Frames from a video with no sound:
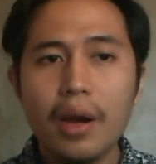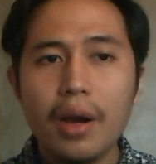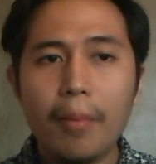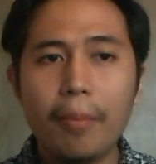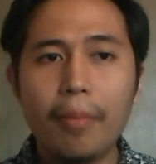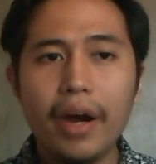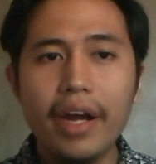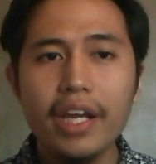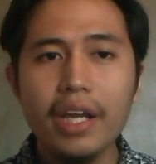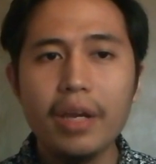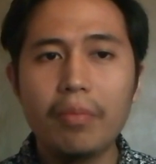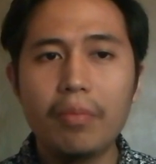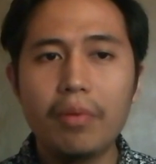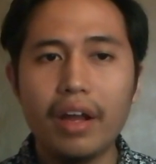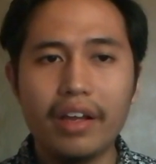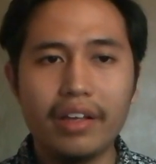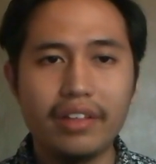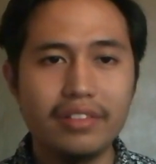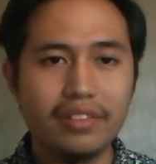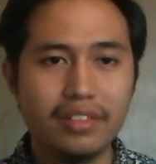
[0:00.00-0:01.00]
By
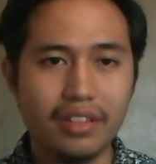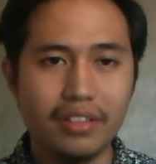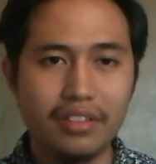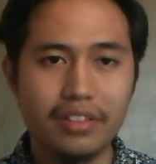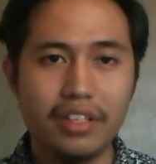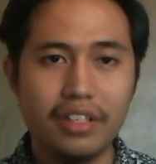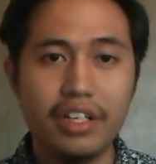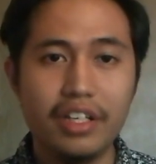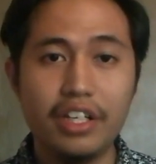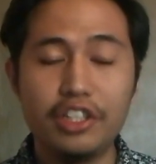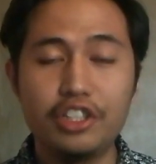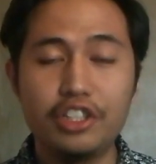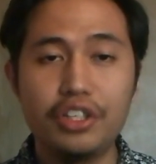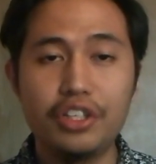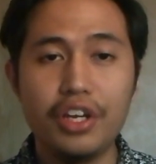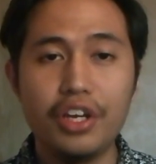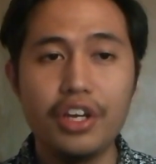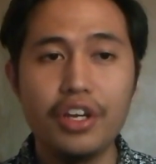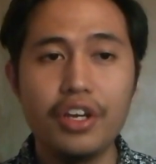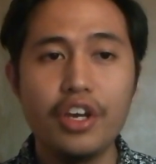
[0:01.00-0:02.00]
applying sunscreen each
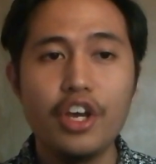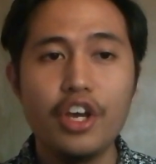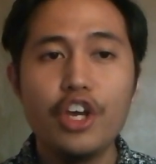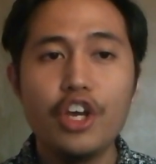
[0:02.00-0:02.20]
day,